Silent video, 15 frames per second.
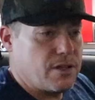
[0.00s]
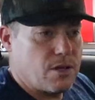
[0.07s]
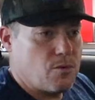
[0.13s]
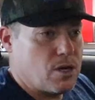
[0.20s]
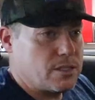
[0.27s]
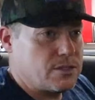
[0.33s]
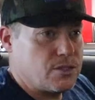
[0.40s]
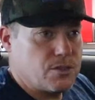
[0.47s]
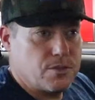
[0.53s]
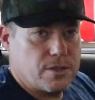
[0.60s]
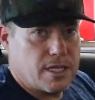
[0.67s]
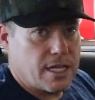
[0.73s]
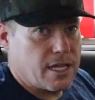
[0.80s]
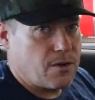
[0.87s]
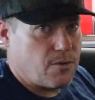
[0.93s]
they want to,
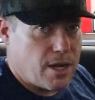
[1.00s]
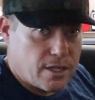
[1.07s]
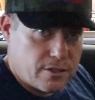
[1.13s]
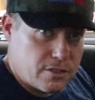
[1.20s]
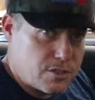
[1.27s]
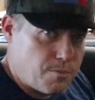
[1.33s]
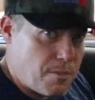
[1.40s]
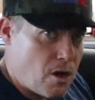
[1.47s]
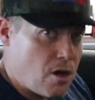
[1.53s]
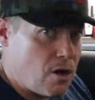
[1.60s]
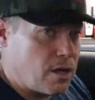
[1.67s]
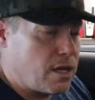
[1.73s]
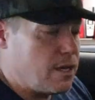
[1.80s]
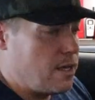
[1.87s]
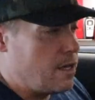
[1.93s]
and they get around the
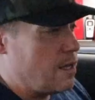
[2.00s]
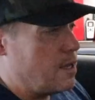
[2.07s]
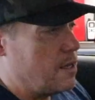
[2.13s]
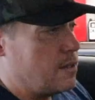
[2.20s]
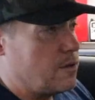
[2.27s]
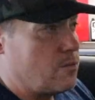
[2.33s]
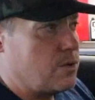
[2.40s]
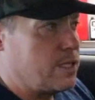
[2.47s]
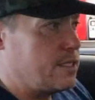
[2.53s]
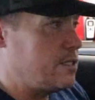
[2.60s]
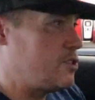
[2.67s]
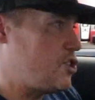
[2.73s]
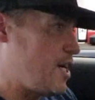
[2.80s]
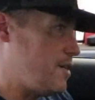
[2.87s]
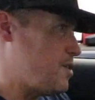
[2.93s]
smog, and they're willing
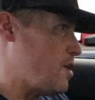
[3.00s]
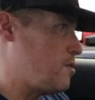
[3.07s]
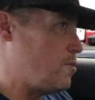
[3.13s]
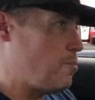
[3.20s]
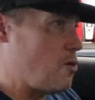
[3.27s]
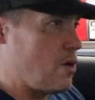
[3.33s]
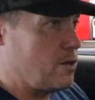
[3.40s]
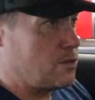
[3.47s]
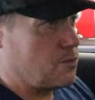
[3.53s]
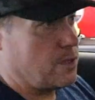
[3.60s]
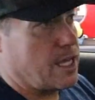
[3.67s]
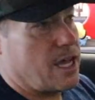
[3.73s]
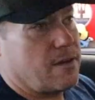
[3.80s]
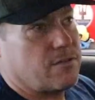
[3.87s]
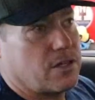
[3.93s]
to change out the parts when
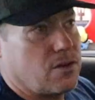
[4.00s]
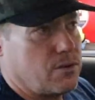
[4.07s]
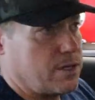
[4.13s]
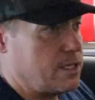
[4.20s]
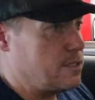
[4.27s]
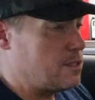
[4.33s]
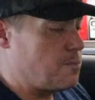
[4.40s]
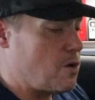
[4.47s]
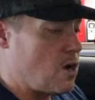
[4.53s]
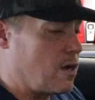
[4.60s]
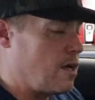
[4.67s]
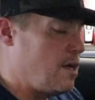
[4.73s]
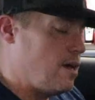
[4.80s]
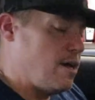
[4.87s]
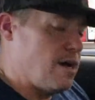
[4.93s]
they have to go get a
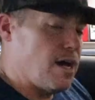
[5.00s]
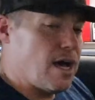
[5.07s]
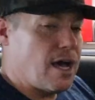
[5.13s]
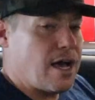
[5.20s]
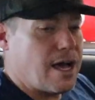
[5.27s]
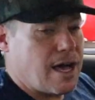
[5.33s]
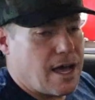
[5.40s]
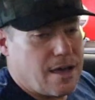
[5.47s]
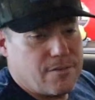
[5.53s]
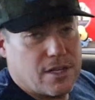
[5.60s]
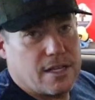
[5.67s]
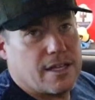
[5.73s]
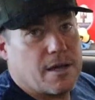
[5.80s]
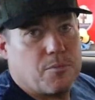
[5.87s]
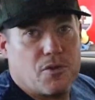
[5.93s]
smog. I've
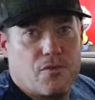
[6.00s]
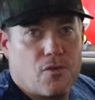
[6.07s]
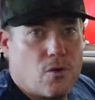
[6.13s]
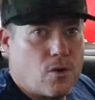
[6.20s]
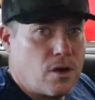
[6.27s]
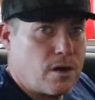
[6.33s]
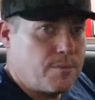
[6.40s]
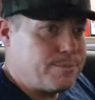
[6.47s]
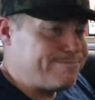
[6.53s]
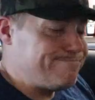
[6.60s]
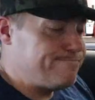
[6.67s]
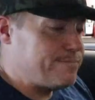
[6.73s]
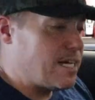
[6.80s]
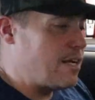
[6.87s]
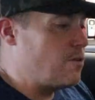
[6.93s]
done that before.
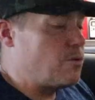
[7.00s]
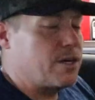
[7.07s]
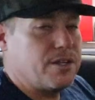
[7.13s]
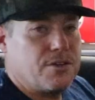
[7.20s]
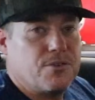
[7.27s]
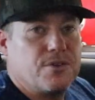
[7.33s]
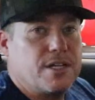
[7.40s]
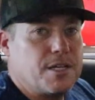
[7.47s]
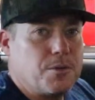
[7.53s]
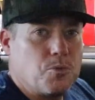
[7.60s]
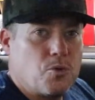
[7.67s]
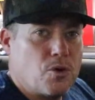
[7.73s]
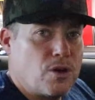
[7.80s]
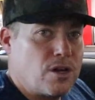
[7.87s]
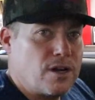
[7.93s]
I don't want to do it
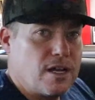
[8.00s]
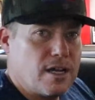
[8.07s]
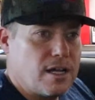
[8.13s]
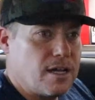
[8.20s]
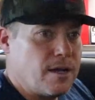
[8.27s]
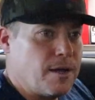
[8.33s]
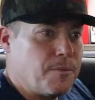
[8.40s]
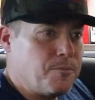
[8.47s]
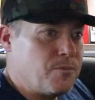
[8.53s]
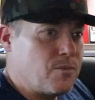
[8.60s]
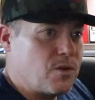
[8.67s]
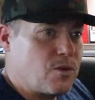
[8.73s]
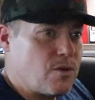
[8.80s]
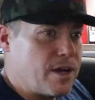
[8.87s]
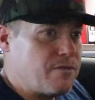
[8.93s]
anymore.
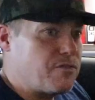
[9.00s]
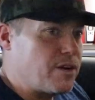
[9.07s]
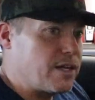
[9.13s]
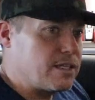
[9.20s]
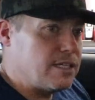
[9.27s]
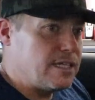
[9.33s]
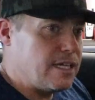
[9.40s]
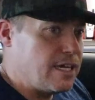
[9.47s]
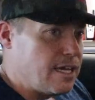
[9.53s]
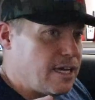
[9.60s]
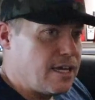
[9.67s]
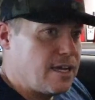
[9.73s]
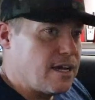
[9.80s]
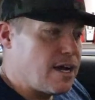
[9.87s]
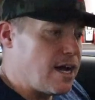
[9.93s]
Quite frankly,
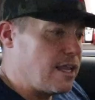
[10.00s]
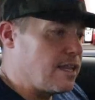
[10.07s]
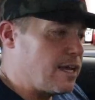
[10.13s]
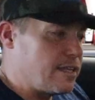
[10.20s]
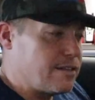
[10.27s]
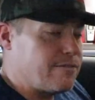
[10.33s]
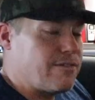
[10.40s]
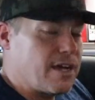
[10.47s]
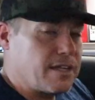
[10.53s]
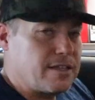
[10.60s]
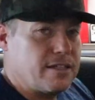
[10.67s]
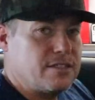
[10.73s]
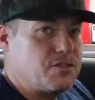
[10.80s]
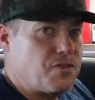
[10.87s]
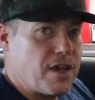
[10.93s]
I like the fact
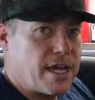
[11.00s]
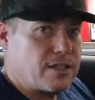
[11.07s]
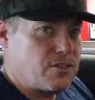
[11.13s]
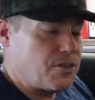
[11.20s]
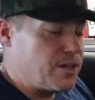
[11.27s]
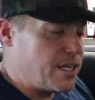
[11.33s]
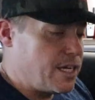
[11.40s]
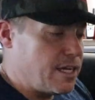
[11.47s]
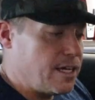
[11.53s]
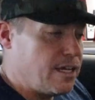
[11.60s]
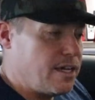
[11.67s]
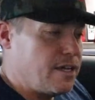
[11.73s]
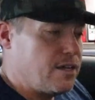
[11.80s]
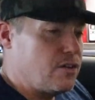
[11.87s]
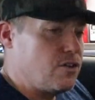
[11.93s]
that it's factory,
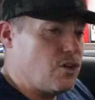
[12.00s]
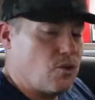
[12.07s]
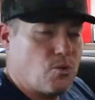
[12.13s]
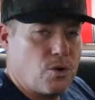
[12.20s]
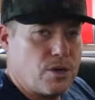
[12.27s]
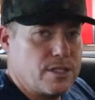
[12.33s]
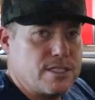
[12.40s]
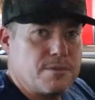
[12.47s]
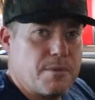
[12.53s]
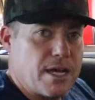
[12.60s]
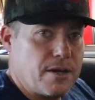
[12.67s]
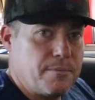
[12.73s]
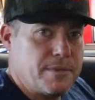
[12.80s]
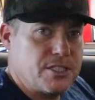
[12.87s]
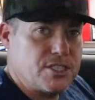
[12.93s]
no worries
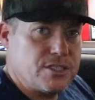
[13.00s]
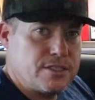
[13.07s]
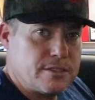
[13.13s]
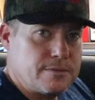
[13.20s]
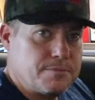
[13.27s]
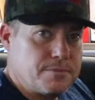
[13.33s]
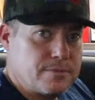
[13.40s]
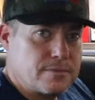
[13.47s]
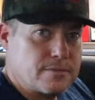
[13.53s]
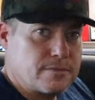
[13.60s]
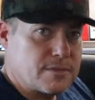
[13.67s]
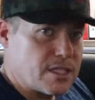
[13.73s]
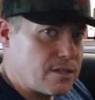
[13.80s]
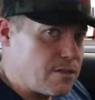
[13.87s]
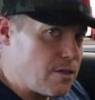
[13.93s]
about emissions.
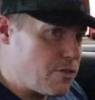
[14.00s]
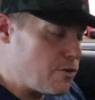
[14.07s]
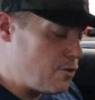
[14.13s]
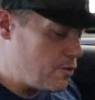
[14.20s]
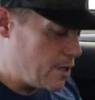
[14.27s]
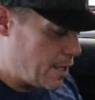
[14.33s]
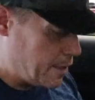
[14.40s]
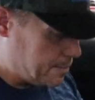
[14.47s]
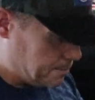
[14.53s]
The third thing,